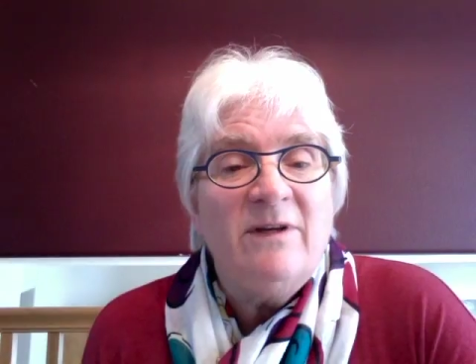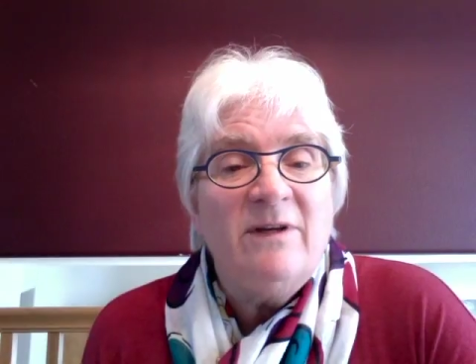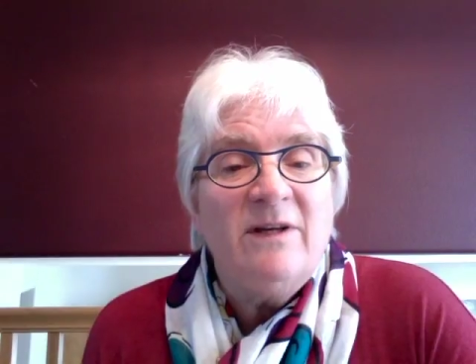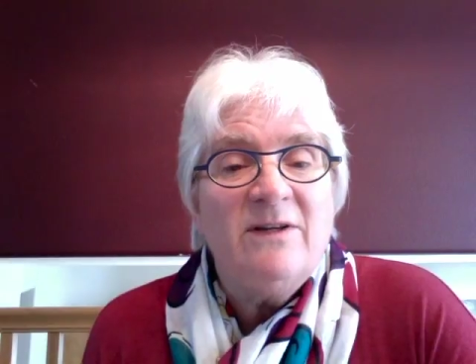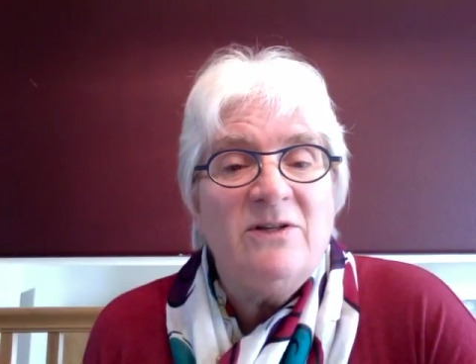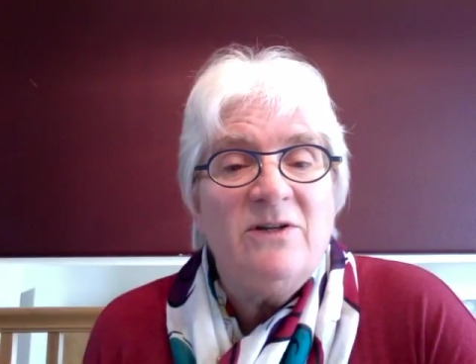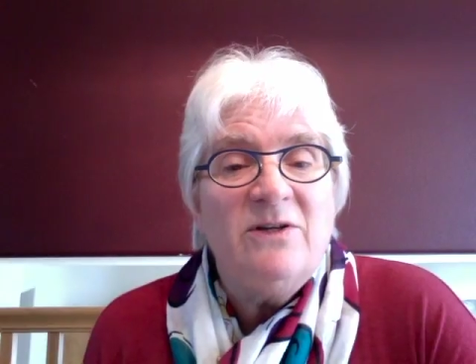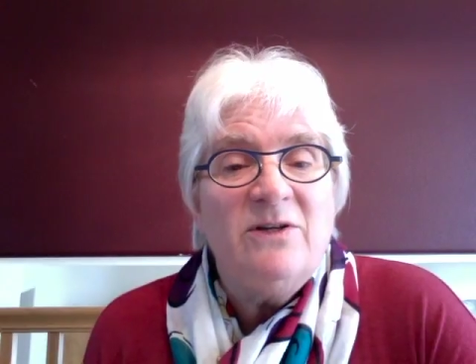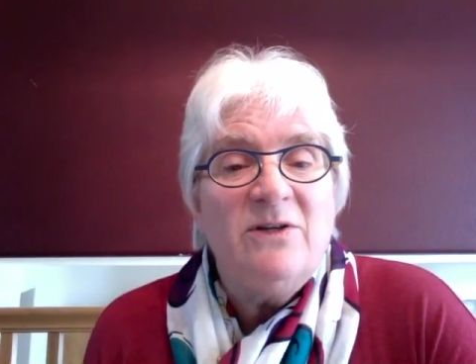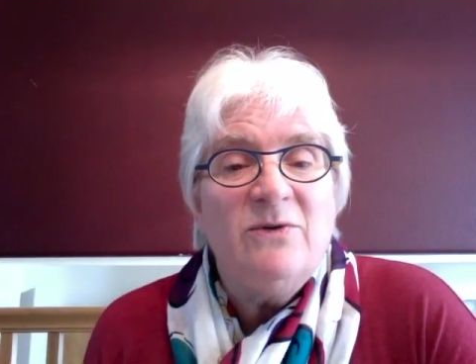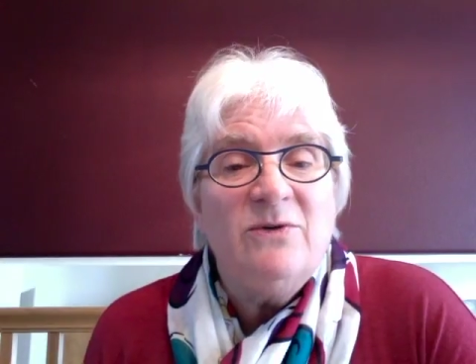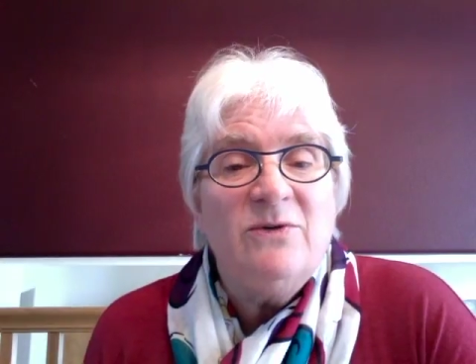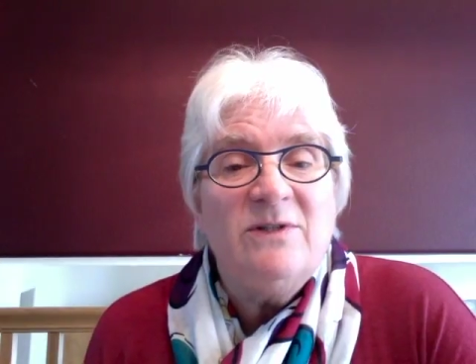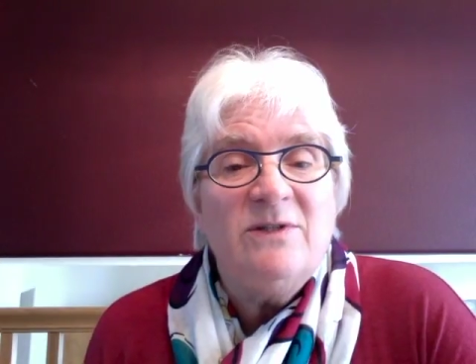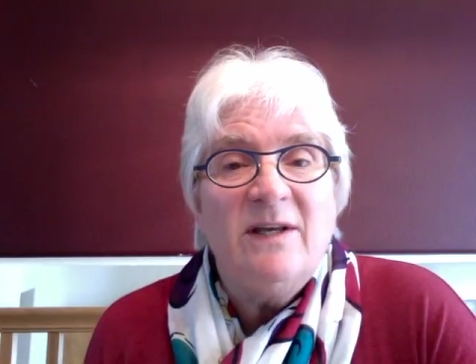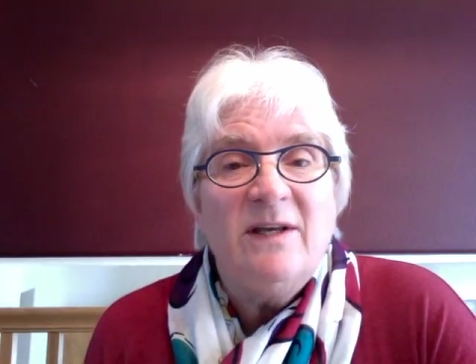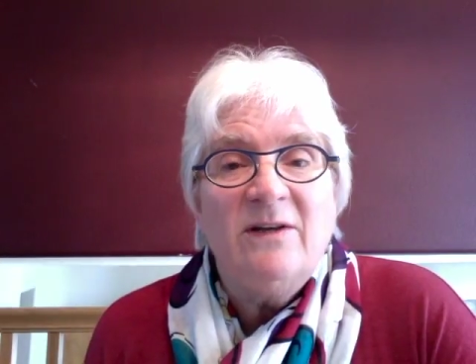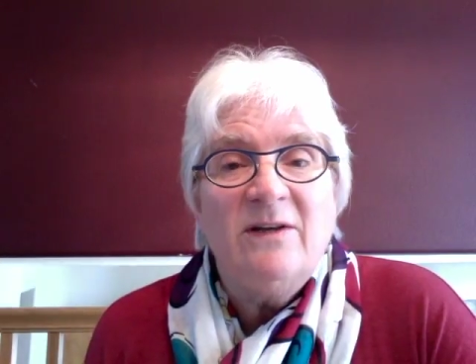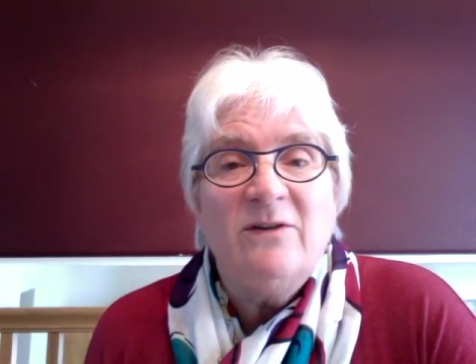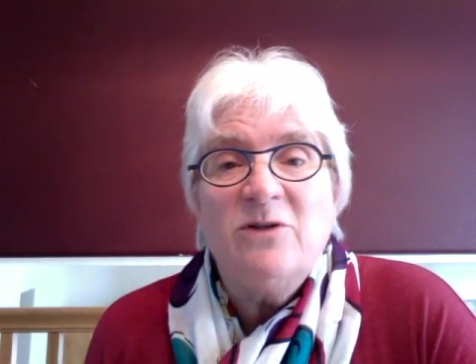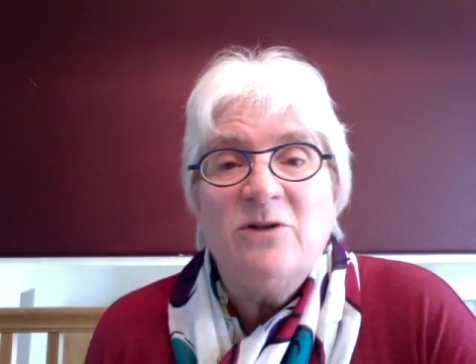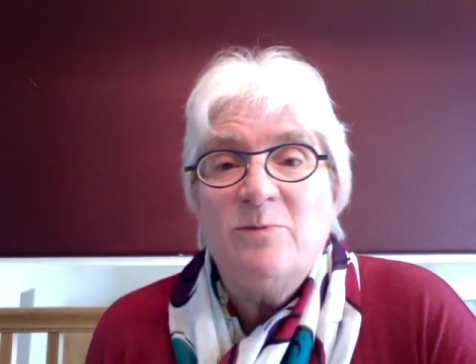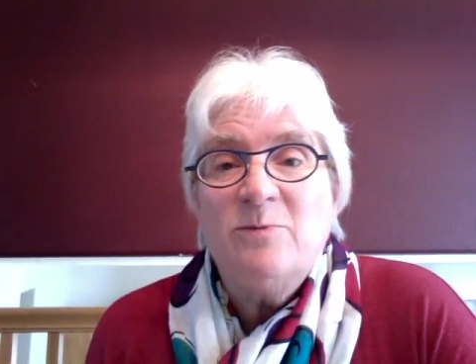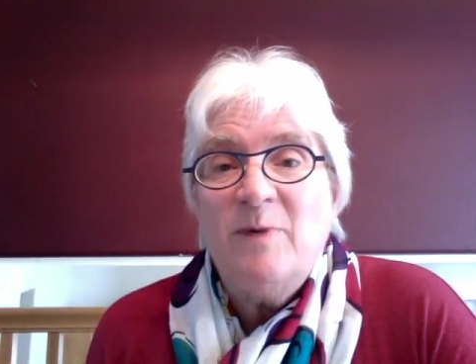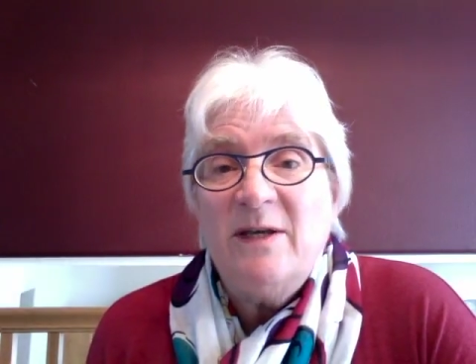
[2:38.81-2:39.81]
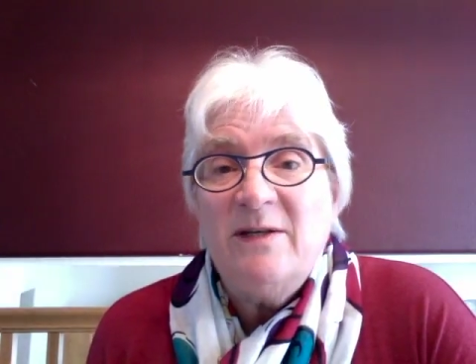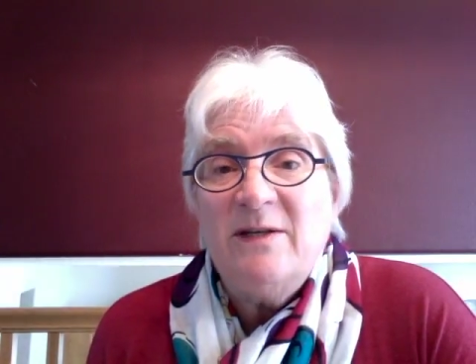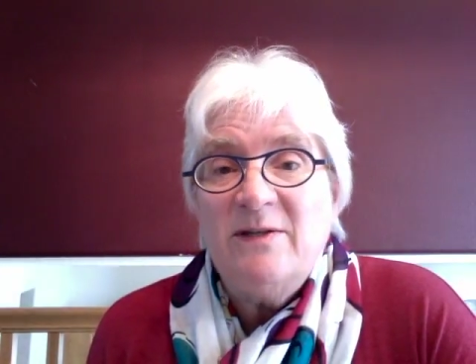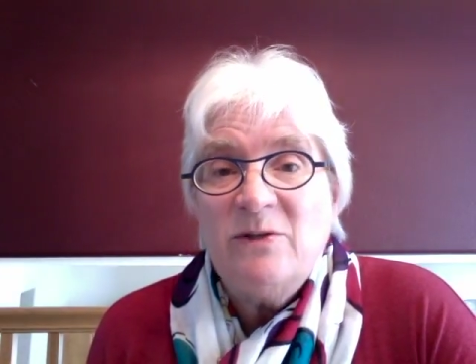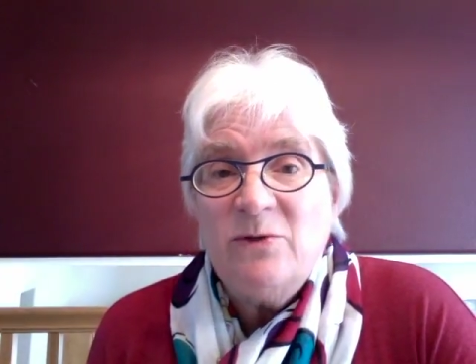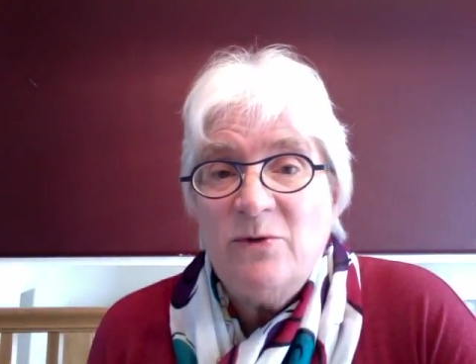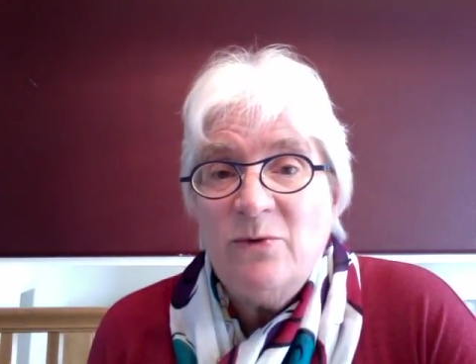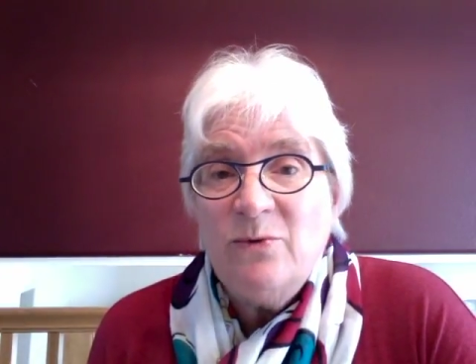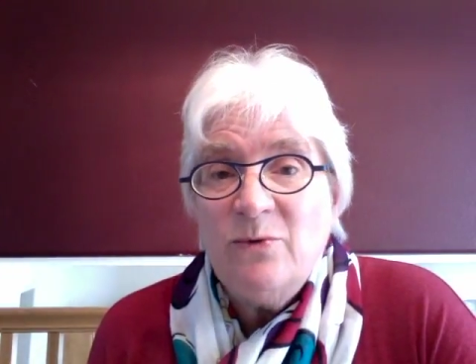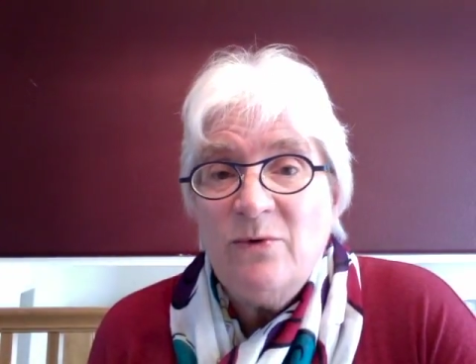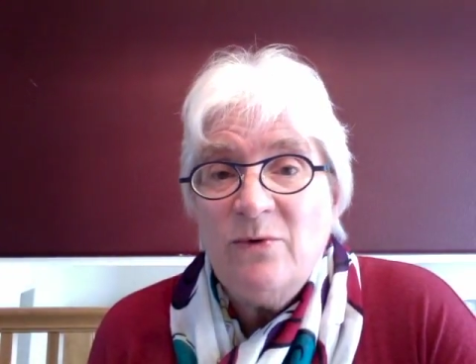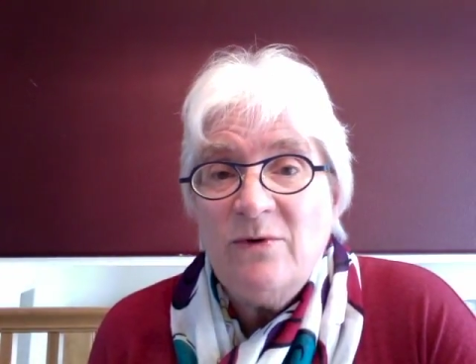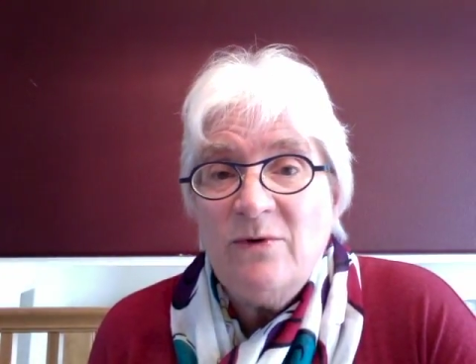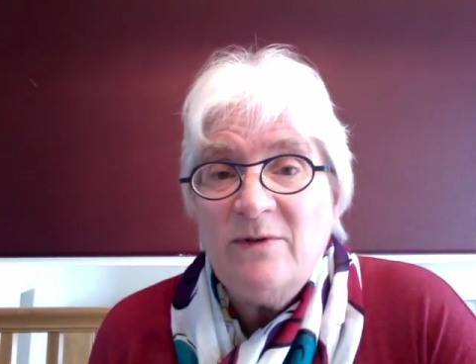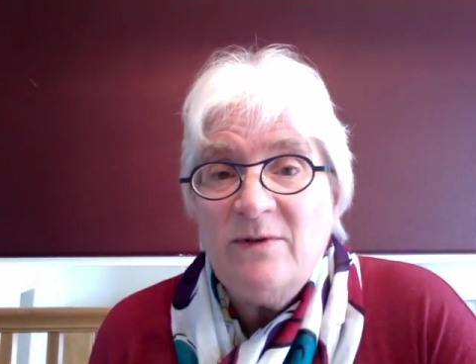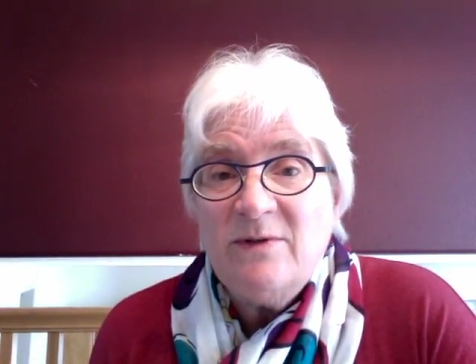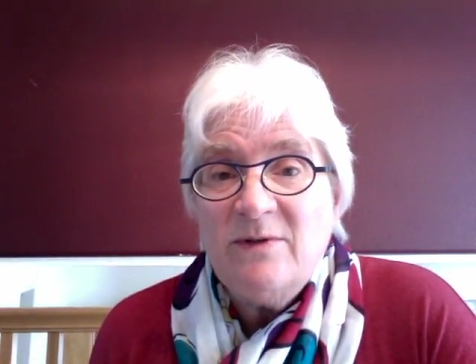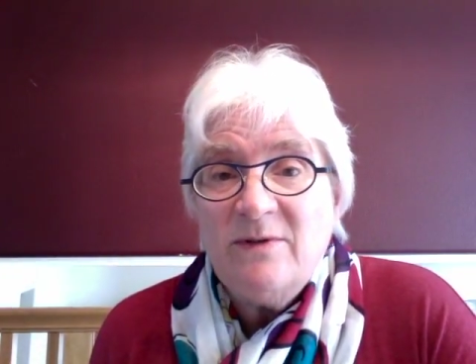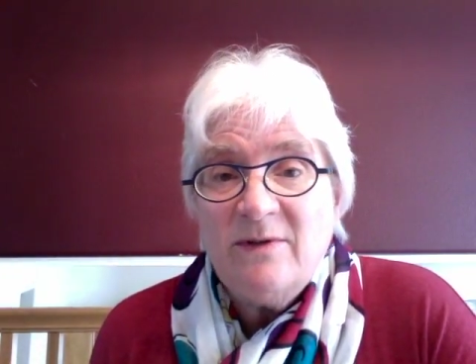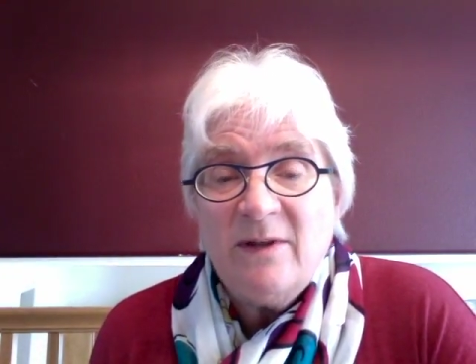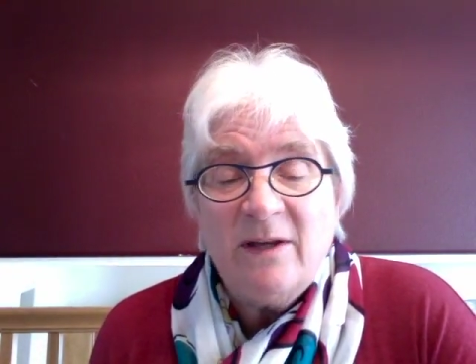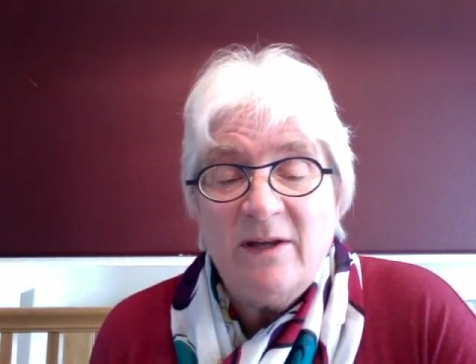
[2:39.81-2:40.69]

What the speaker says: get to use English-based tools